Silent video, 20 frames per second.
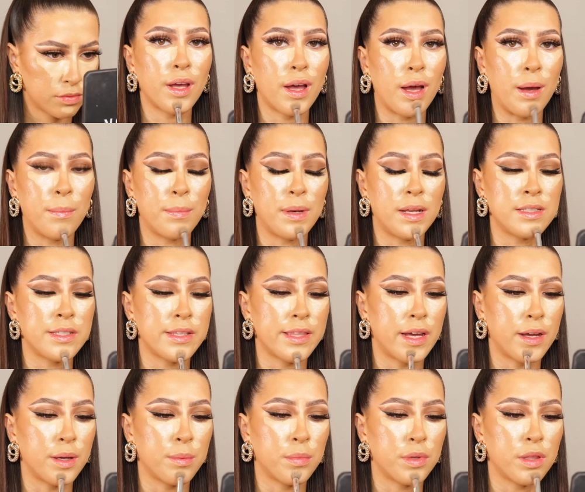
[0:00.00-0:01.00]
I'm blending
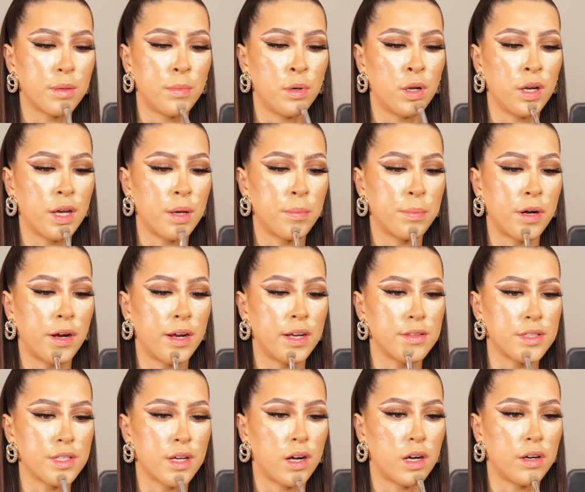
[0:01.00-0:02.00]
that in with the Molly O'Brien
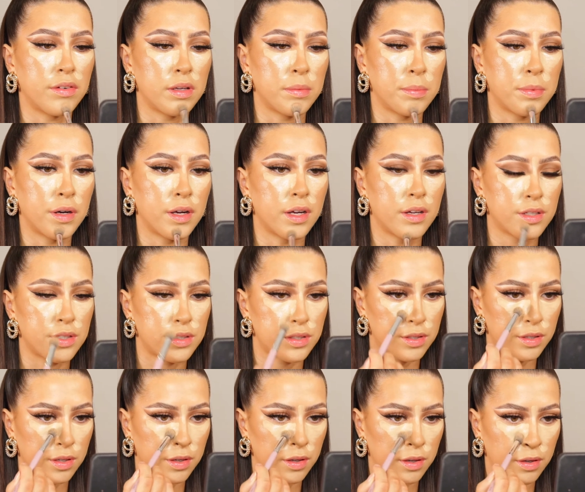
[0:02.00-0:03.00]
Tari brush.
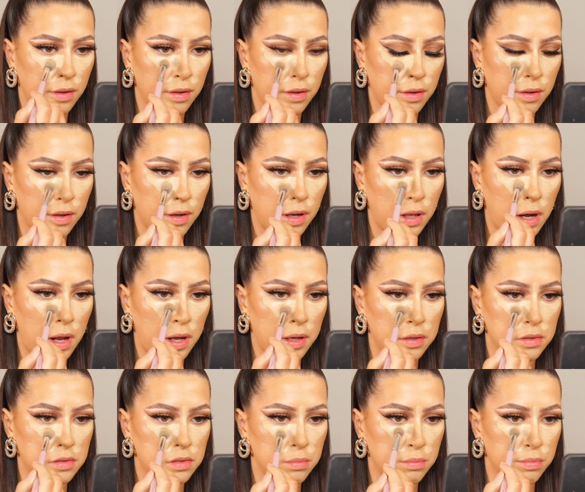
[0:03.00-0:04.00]
I like
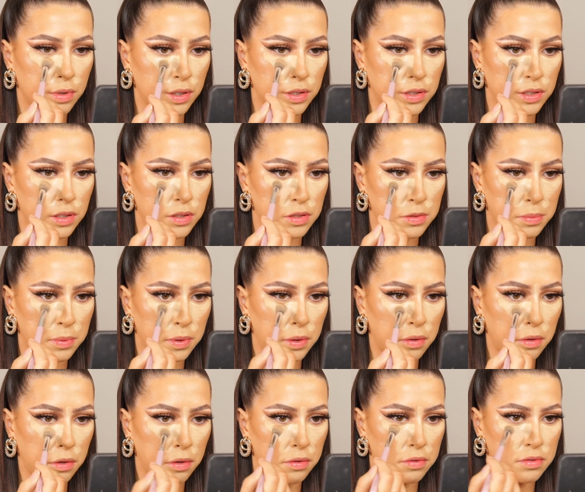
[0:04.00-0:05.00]
using brushes
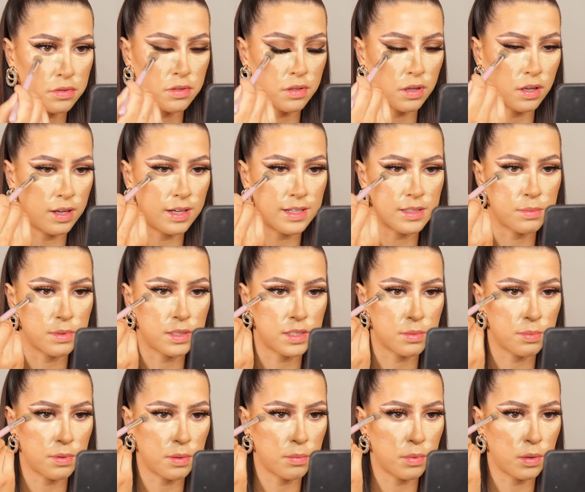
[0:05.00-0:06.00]
because it allows me to
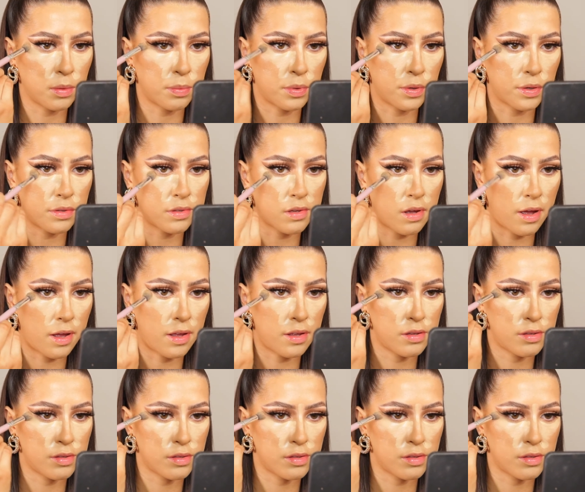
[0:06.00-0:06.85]
be more precise.